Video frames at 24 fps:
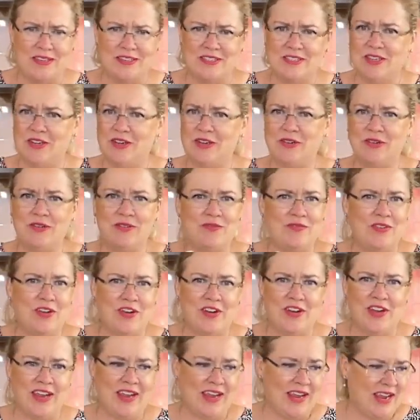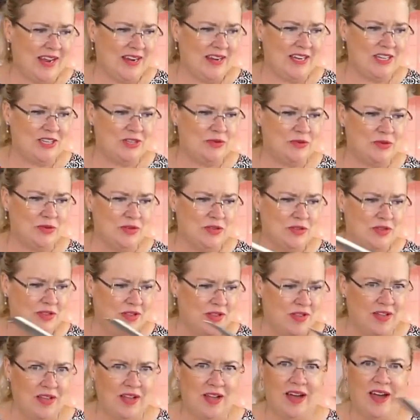So very handy tool,
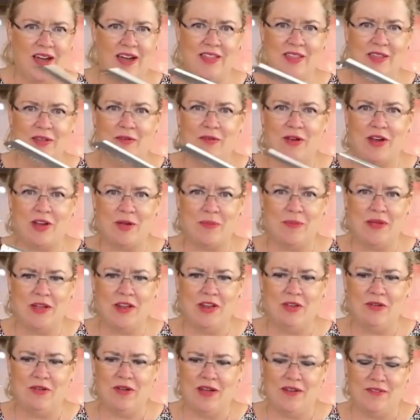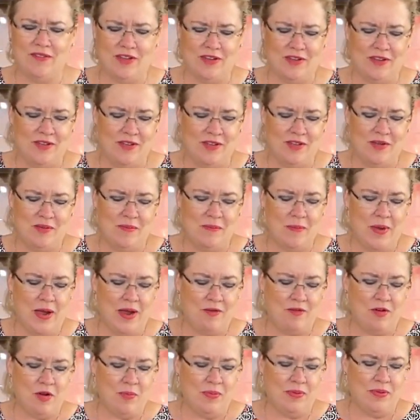highly recommend you have a
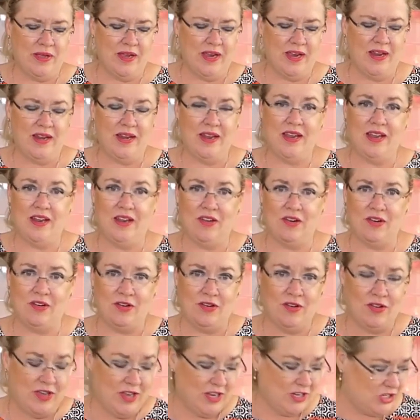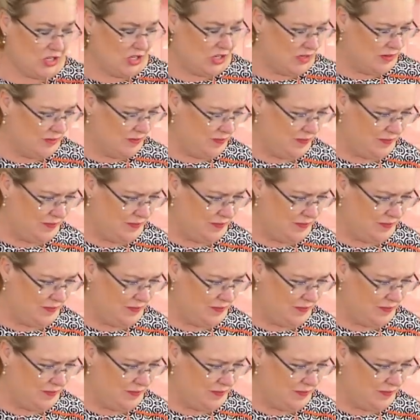microplane in your kitchen.